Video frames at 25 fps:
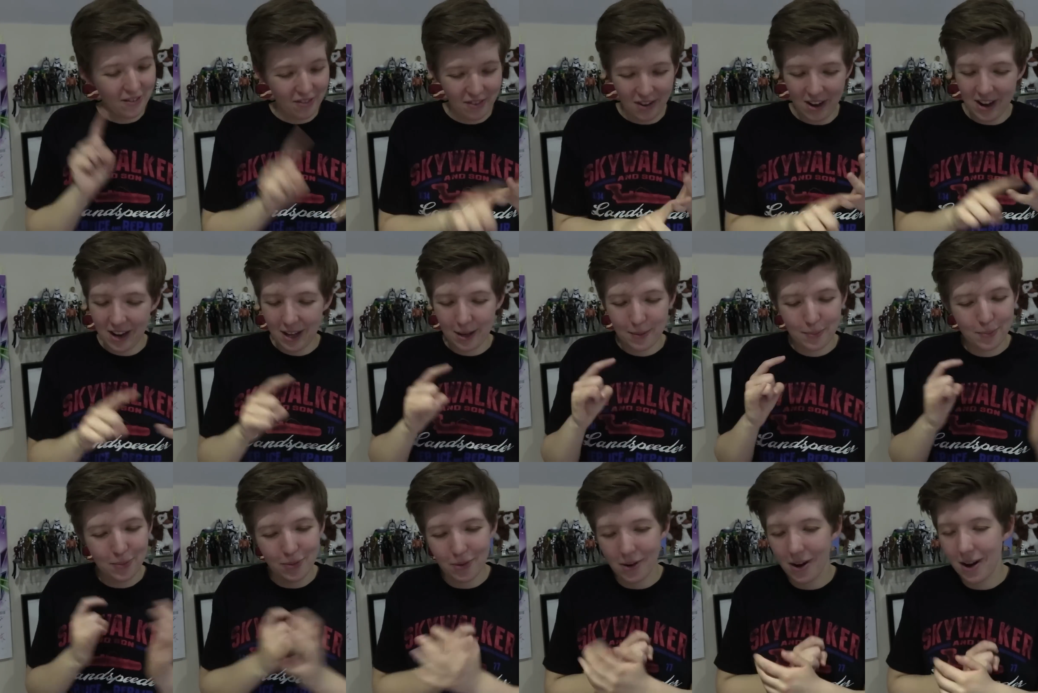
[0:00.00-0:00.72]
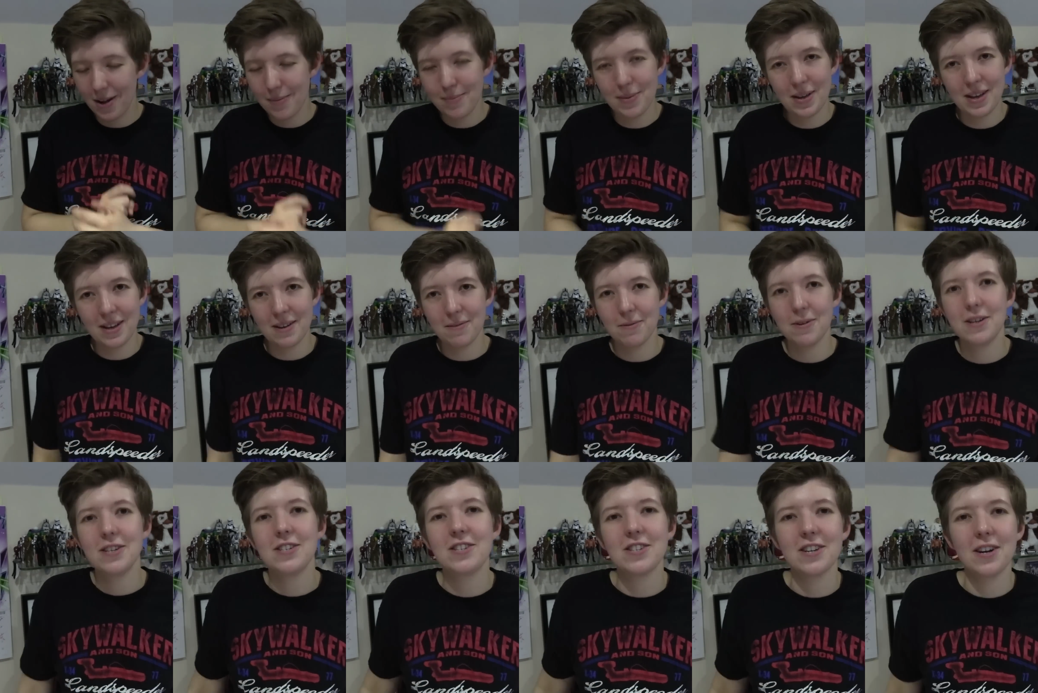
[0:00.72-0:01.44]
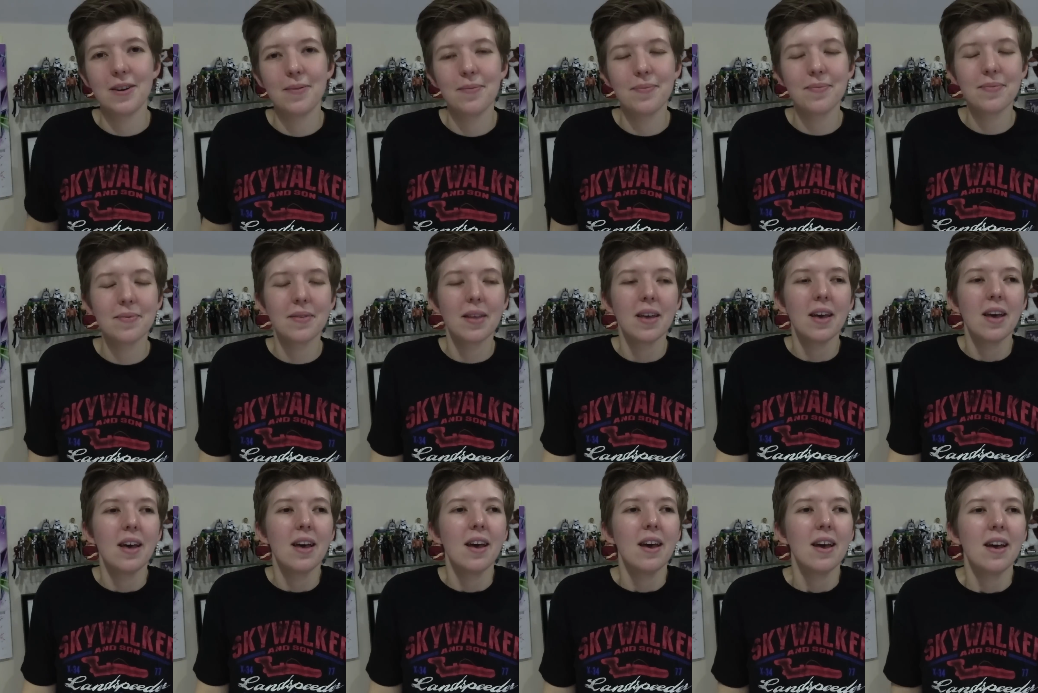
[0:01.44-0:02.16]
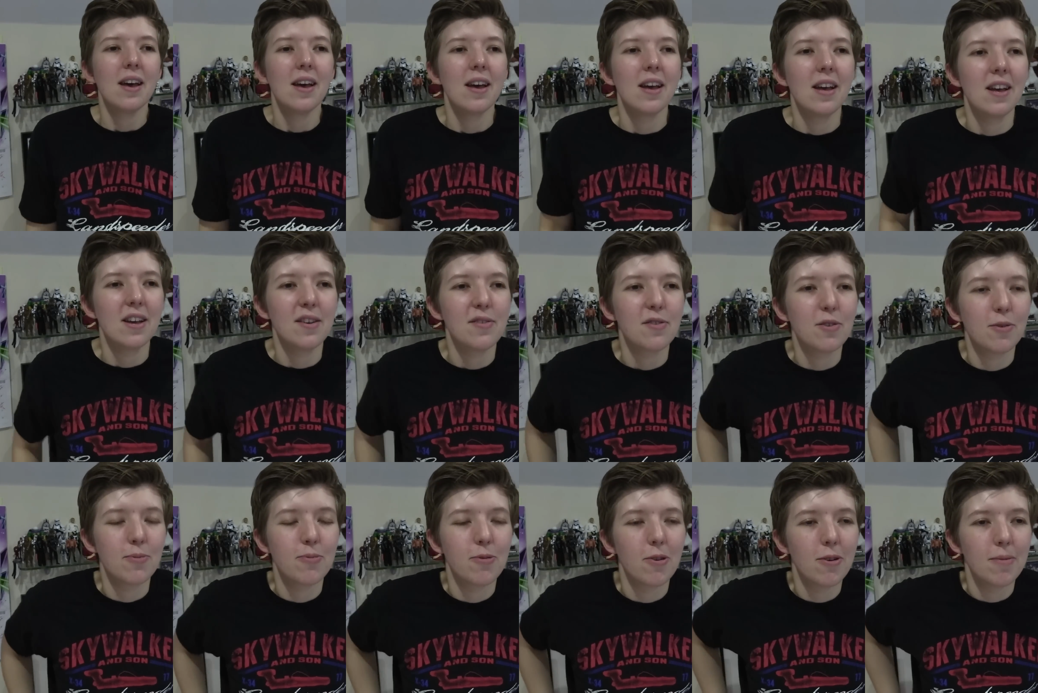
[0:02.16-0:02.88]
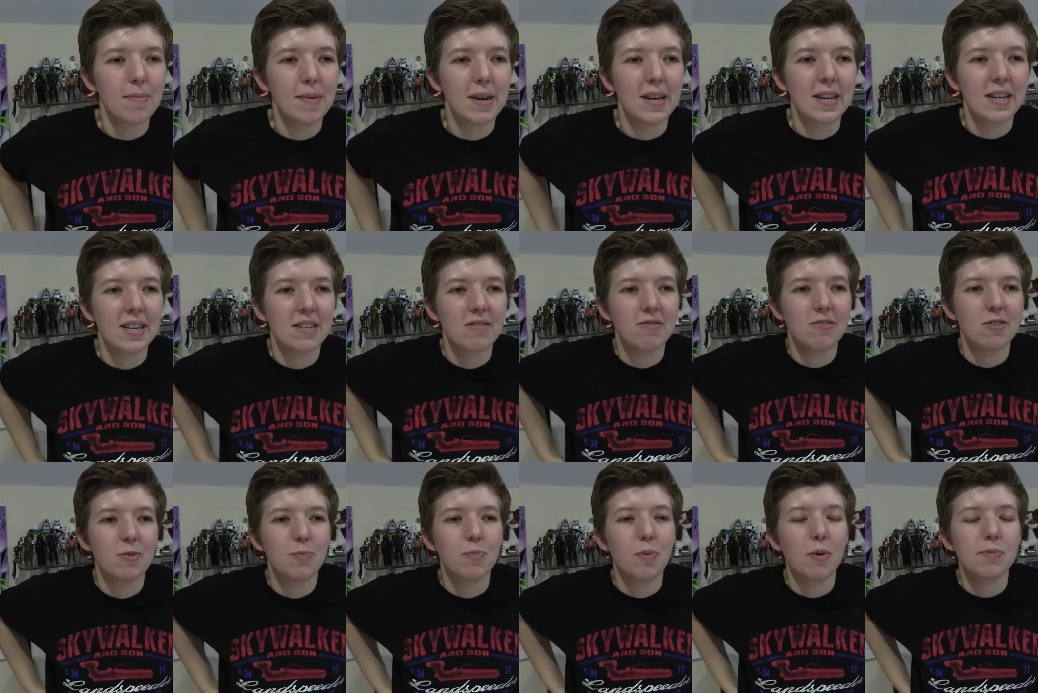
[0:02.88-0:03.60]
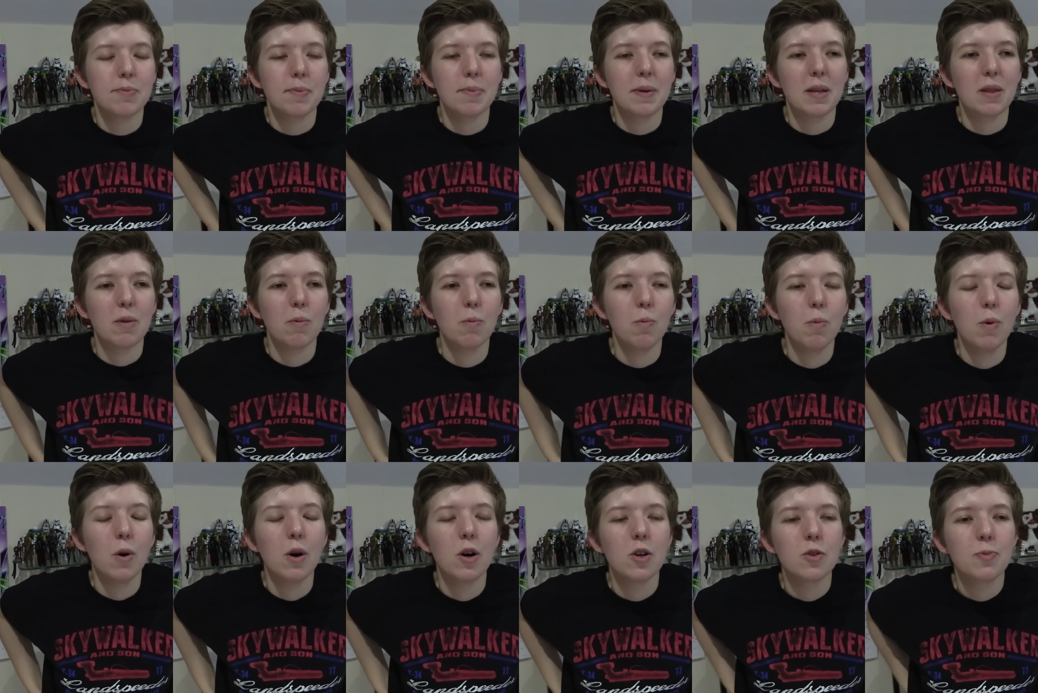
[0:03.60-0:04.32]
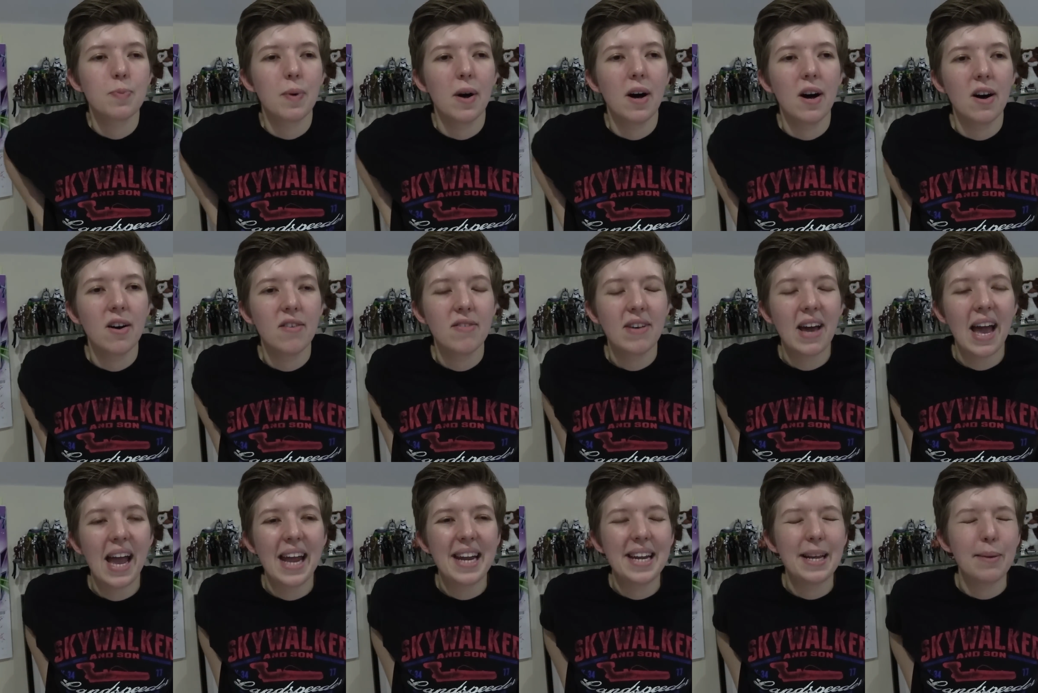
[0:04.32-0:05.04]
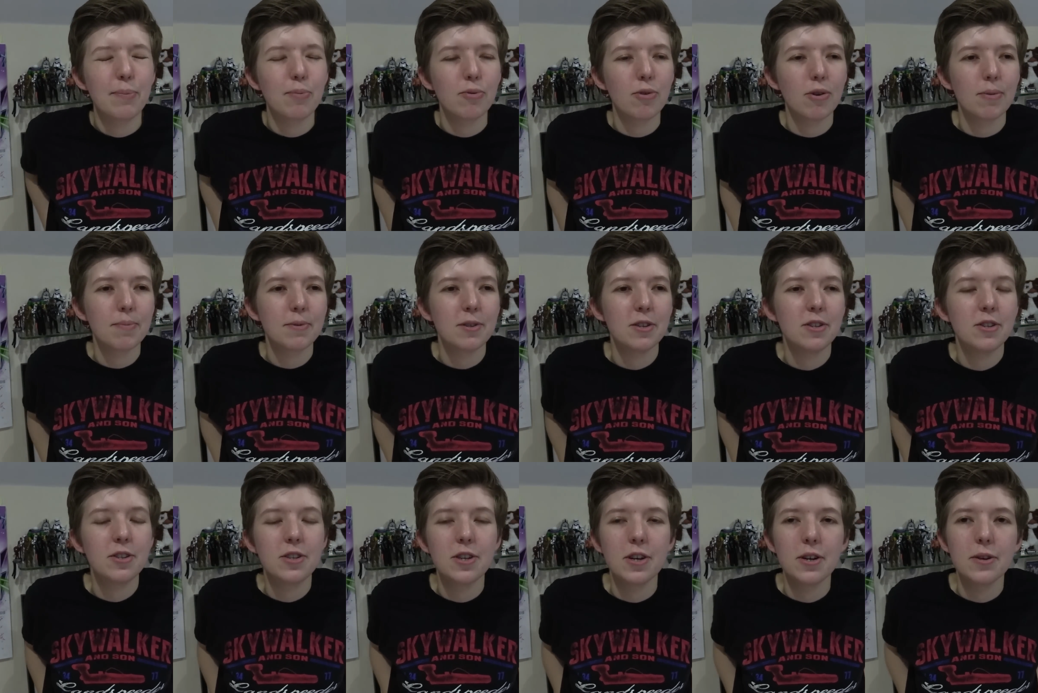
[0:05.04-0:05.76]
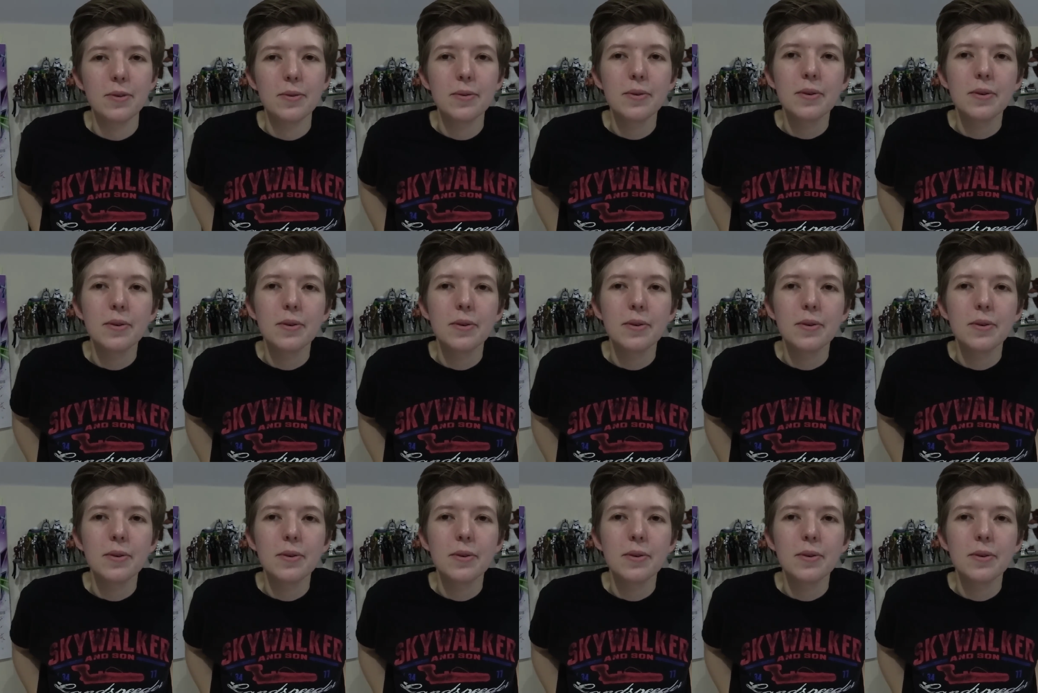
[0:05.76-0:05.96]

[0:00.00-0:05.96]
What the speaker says: filling, priming, which if you're a prop maker is probably the worst part of any prop to do,